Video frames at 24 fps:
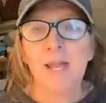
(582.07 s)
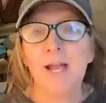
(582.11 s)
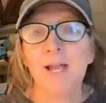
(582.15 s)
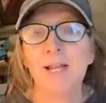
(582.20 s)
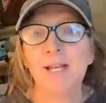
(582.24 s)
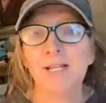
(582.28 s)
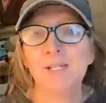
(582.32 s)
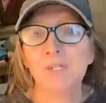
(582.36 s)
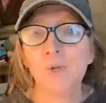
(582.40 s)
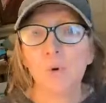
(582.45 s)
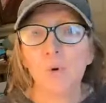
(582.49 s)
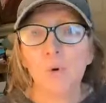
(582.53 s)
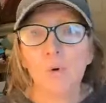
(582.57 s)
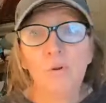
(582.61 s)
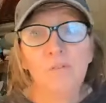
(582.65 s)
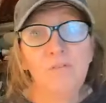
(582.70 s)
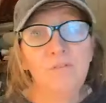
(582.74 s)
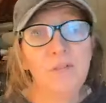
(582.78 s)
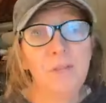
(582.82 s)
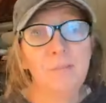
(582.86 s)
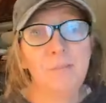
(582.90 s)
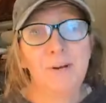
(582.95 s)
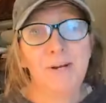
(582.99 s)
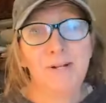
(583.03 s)
And it's all
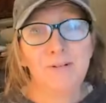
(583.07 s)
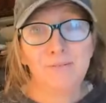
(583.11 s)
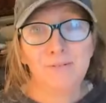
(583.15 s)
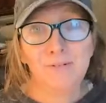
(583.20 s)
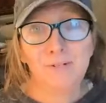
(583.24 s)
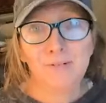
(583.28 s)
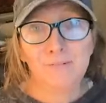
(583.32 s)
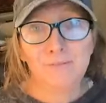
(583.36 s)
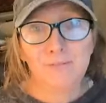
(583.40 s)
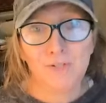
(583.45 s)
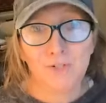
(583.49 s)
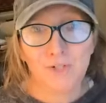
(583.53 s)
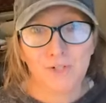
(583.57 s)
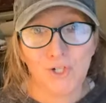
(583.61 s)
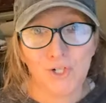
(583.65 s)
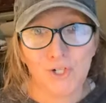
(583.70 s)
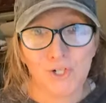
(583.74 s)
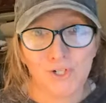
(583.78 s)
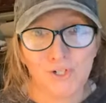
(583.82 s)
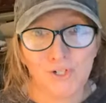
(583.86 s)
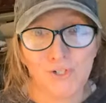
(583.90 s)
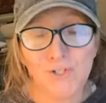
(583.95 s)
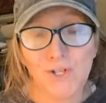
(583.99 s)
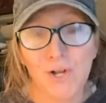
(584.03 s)
for the benefit of the
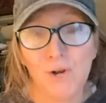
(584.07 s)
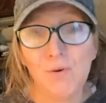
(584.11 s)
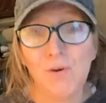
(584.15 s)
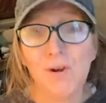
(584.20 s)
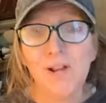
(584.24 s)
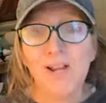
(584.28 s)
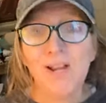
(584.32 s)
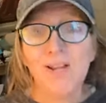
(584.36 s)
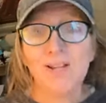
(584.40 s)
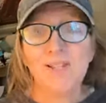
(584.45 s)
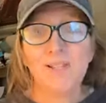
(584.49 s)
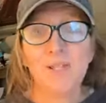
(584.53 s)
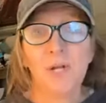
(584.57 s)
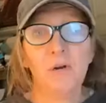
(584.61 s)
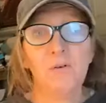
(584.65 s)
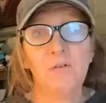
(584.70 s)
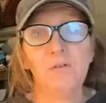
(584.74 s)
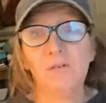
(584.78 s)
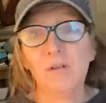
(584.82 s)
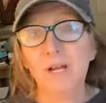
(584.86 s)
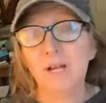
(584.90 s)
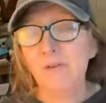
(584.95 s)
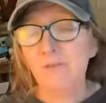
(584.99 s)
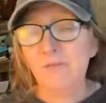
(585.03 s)
church. So
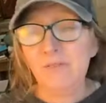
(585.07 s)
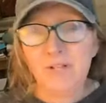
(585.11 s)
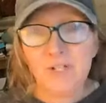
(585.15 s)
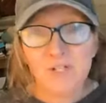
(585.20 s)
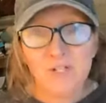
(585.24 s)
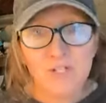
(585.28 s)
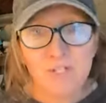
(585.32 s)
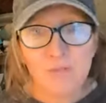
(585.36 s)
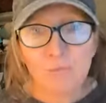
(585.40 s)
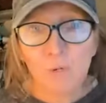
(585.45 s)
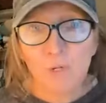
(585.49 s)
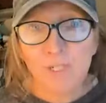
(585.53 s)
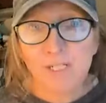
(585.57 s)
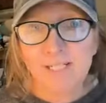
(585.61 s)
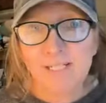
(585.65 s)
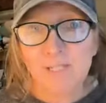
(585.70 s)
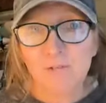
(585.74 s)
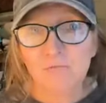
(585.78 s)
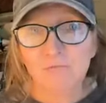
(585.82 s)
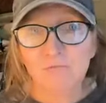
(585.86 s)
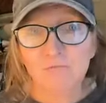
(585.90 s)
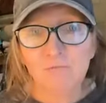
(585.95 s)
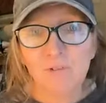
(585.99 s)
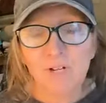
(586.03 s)
Ephesians 1
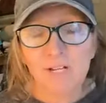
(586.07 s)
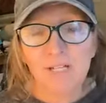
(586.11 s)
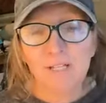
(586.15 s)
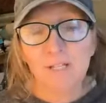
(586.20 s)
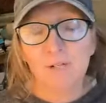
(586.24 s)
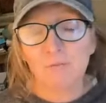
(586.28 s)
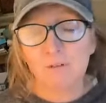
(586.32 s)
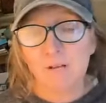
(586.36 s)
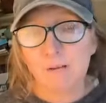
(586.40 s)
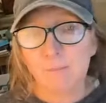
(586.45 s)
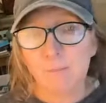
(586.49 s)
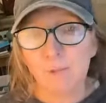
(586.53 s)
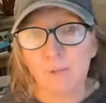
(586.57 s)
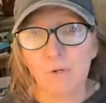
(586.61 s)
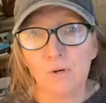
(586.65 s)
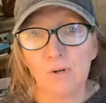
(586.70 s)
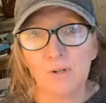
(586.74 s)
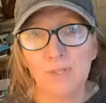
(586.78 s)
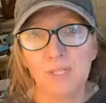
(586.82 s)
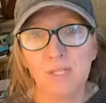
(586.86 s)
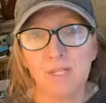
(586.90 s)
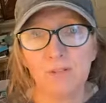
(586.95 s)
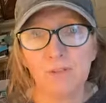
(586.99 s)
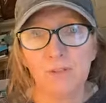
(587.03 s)
is a really great book
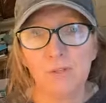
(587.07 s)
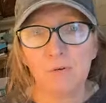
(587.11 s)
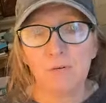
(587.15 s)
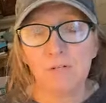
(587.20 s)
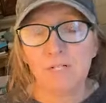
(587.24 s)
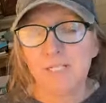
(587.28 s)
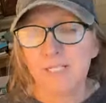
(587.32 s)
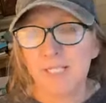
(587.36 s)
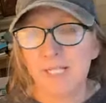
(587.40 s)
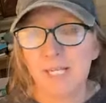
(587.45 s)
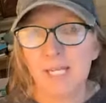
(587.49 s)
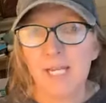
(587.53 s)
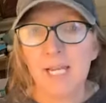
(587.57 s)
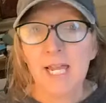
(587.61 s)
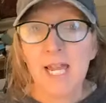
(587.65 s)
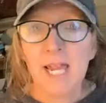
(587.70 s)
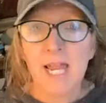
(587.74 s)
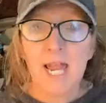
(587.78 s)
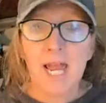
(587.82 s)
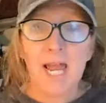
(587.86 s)
on the authority.